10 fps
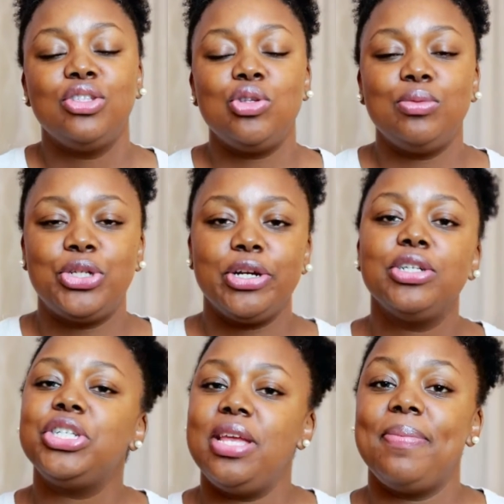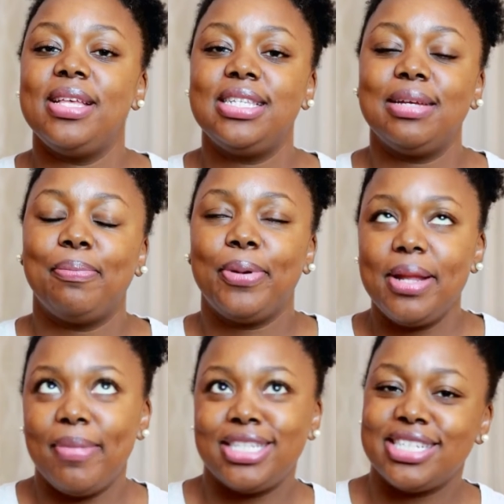So Dirt Cheap is a,
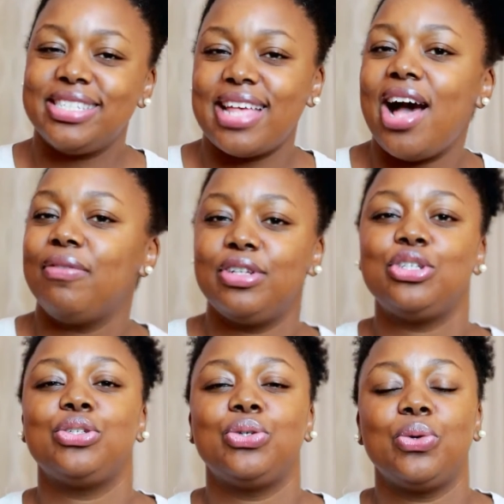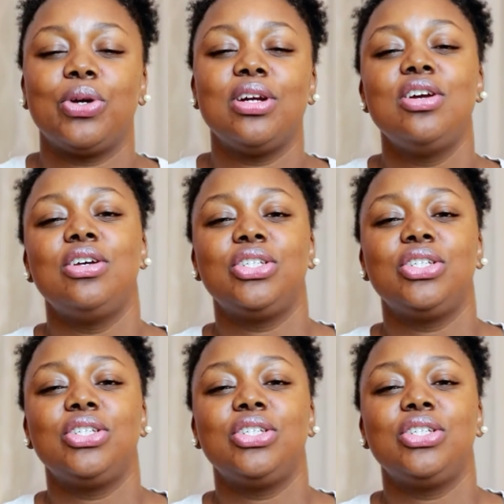pretty much a salvage store.